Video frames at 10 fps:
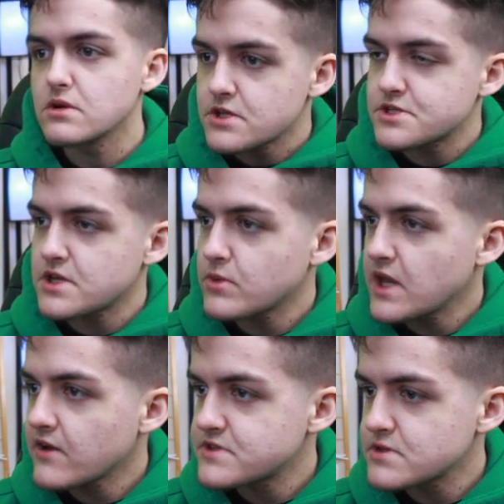So now we
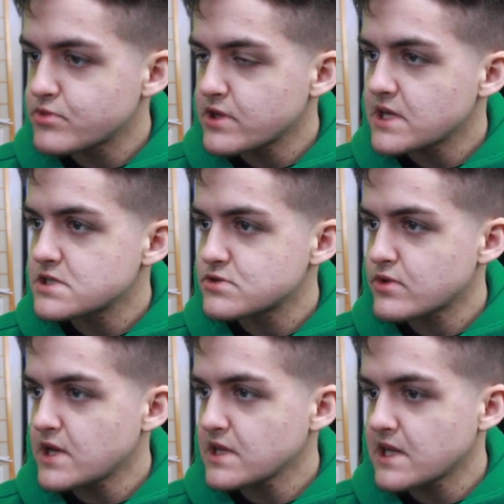have to bring his
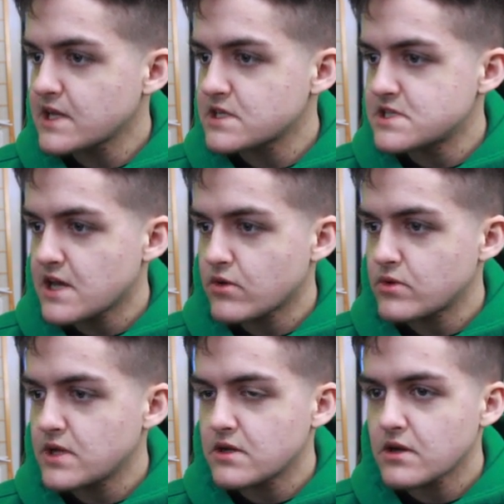right leg down
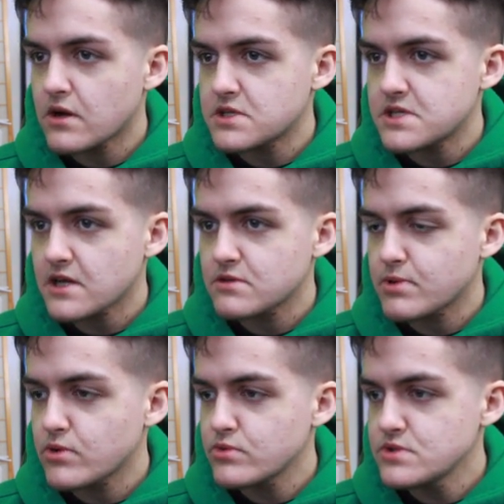in a contact
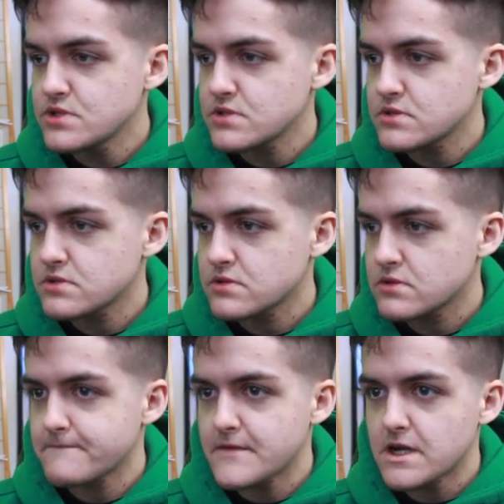pose.
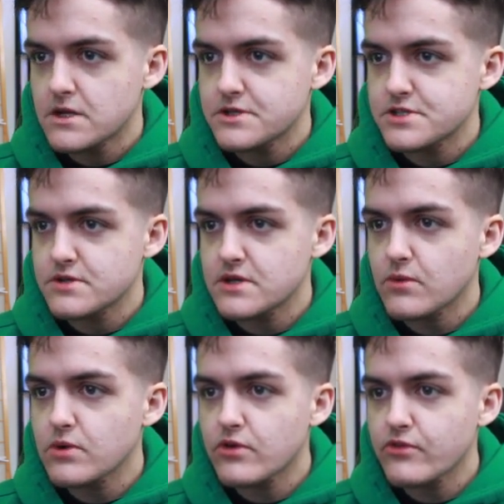So now
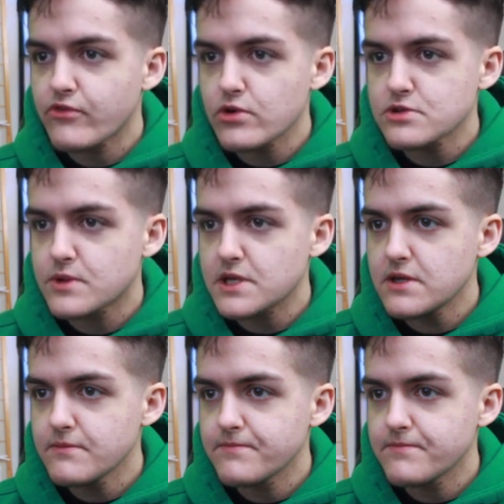we'll go to 420.